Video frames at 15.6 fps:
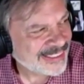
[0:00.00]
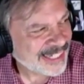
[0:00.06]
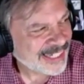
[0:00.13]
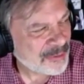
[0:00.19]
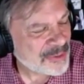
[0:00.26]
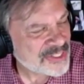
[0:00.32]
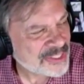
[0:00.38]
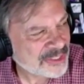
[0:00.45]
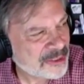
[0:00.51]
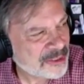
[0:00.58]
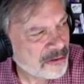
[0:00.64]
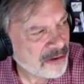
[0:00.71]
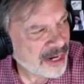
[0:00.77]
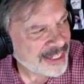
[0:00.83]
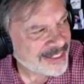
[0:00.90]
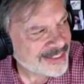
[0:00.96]
it was a
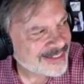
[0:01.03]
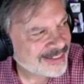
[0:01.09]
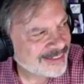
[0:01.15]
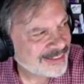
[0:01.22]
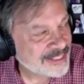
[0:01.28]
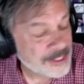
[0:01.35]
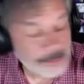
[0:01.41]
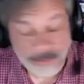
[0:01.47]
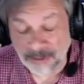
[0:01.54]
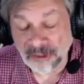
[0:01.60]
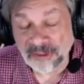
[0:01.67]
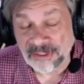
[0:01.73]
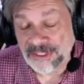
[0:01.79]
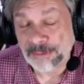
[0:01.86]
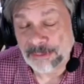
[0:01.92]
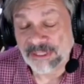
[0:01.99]
great
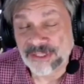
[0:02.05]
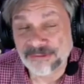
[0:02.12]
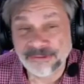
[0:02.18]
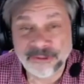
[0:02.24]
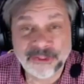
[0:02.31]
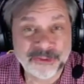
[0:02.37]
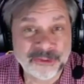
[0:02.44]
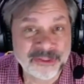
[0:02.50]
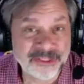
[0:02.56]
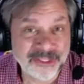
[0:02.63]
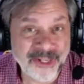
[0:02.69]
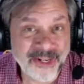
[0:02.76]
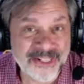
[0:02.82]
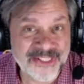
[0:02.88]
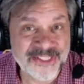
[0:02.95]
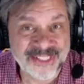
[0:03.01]
experience because very early
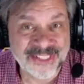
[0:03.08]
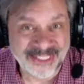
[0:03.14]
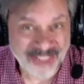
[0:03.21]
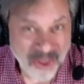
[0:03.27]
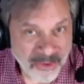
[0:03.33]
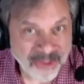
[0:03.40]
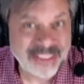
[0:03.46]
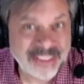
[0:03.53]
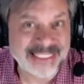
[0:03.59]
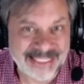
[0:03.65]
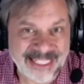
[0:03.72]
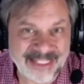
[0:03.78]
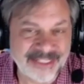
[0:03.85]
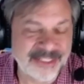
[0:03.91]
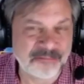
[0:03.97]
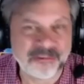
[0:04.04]
on, it's like, oh, okay,
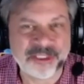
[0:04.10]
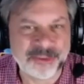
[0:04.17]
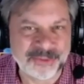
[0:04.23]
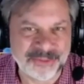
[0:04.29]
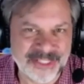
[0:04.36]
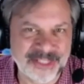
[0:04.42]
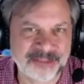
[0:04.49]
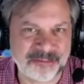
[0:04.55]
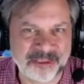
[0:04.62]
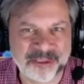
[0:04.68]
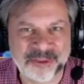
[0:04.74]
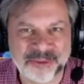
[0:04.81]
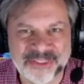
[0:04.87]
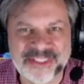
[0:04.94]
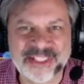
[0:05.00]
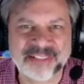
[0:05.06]
I can redo this. I'll
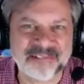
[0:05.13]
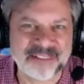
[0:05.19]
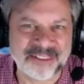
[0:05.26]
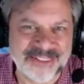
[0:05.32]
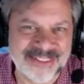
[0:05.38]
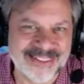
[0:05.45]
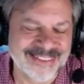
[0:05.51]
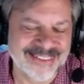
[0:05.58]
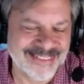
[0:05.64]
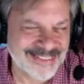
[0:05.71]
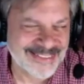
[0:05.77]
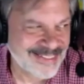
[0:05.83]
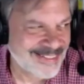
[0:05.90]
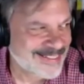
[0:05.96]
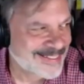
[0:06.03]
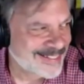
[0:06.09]
redo this. I'll redo this
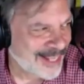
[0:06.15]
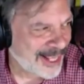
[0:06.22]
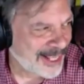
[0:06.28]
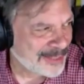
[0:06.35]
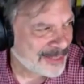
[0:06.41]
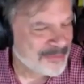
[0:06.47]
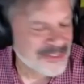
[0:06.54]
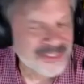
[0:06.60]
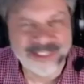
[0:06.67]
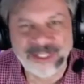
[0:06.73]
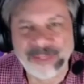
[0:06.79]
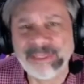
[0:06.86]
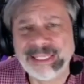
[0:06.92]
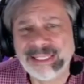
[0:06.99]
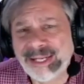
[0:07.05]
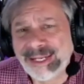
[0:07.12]
6 times. Oh
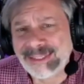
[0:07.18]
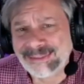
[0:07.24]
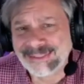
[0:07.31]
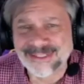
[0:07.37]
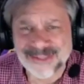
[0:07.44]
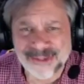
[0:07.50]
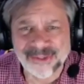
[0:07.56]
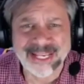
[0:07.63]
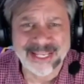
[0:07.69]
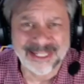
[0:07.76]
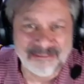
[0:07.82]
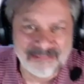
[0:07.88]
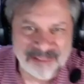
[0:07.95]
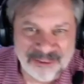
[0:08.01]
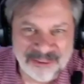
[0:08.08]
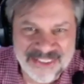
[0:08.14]
my God. Yes. Okay. I can
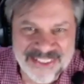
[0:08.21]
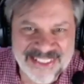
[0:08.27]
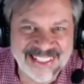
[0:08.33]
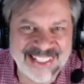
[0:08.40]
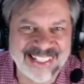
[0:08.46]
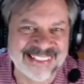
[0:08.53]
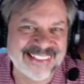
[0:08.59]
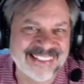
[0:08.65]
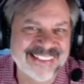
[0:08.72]
redo this again.